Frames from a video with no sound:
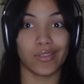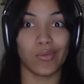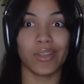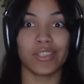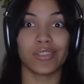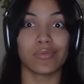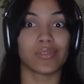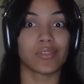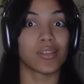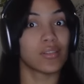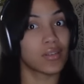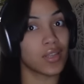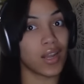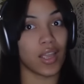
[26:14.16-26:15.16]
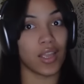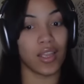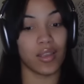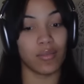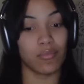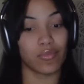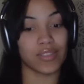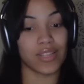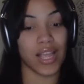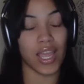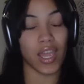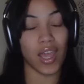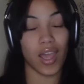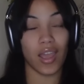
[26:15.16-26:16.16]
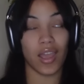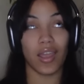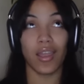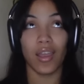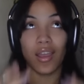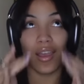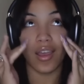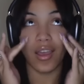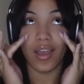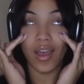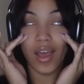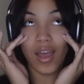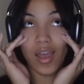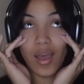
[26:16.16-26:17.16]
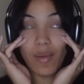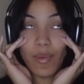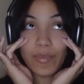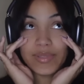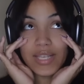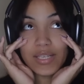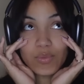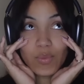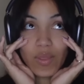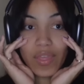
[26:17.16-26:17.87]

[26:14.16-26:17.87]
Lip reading: the way she was looking at him was like, I'm obsessed with